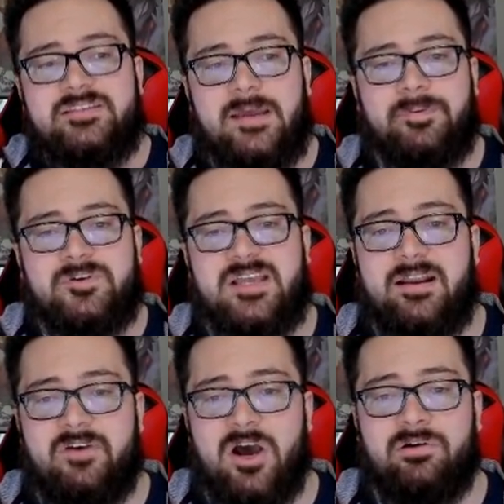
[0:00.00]

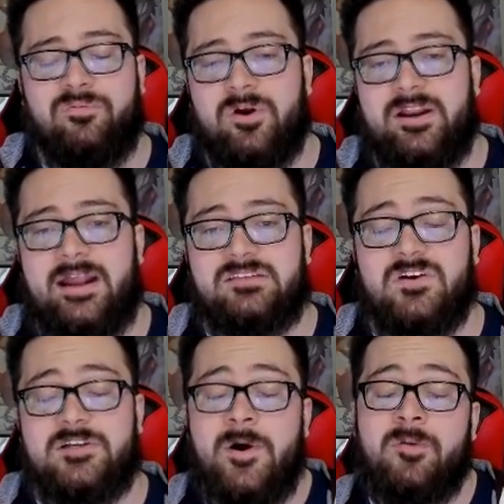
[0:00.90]
10% of 149 as
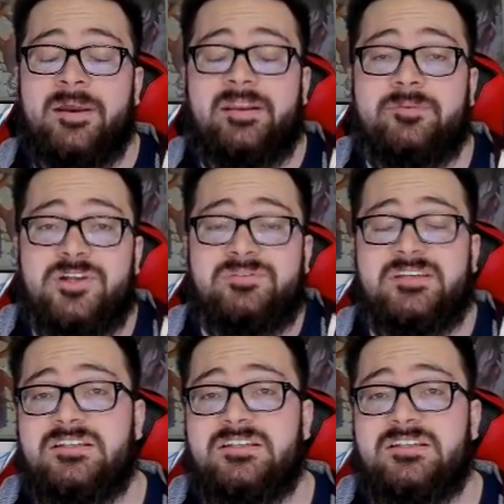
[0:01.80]
far as Pokemon damage goes.